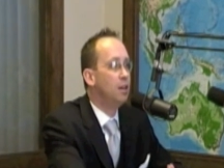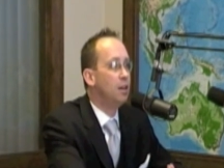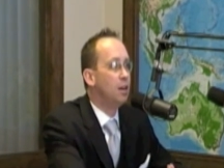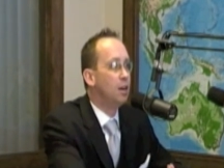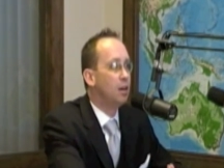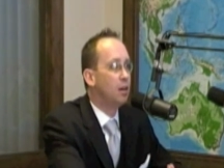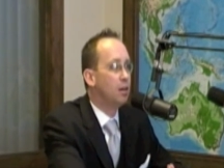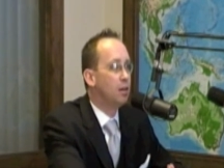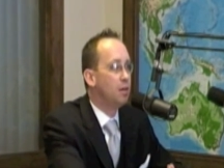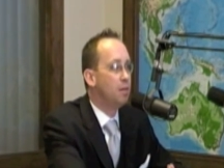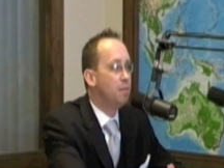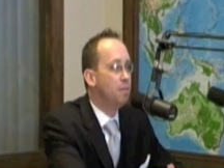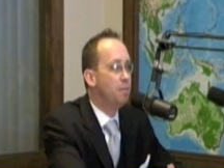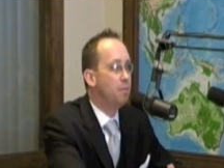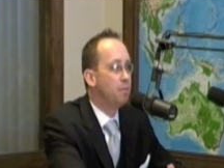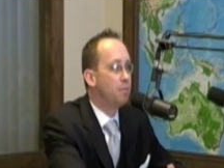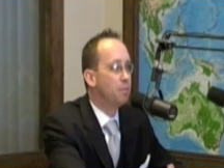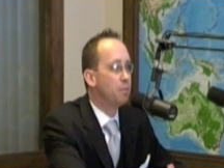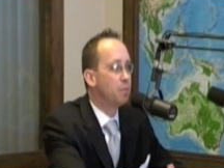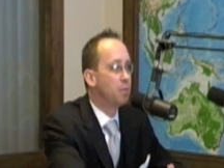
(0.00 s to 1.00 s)

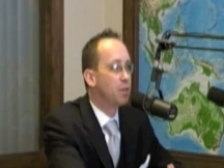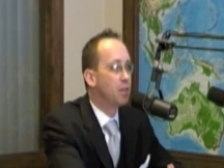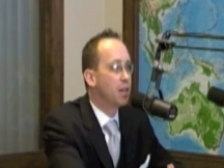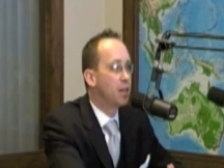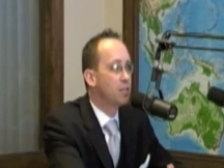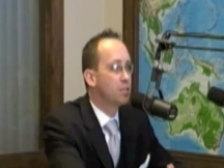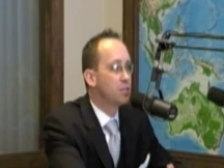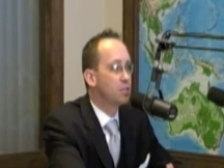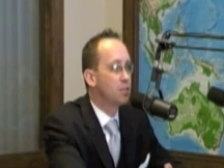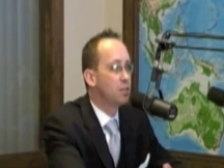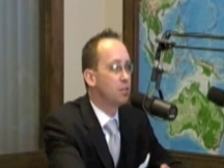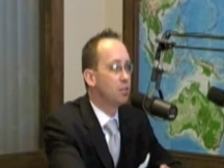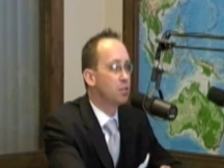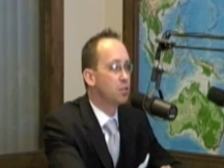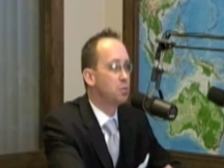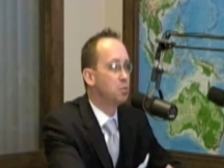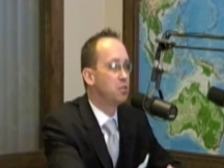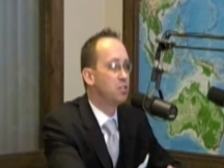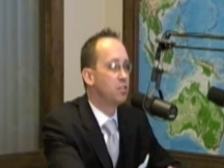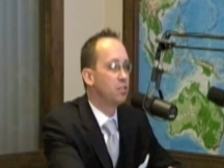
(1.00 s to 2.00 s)
But that song
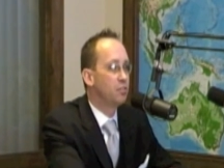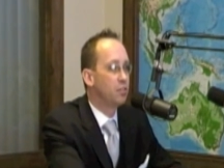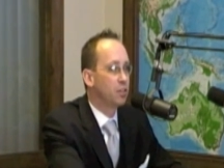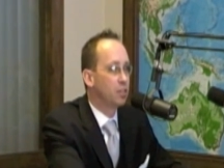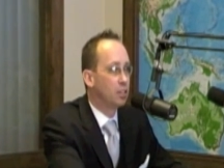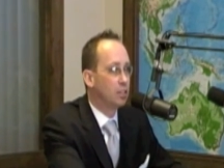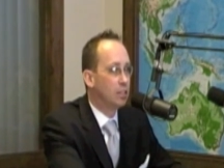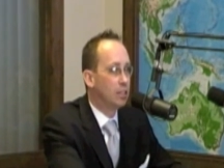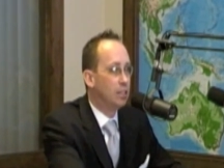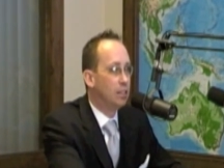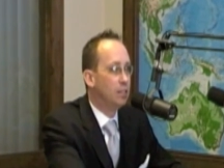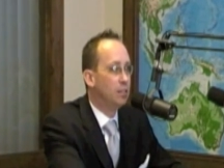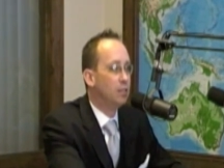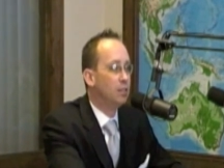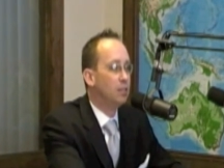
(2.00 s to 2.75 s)
specifically,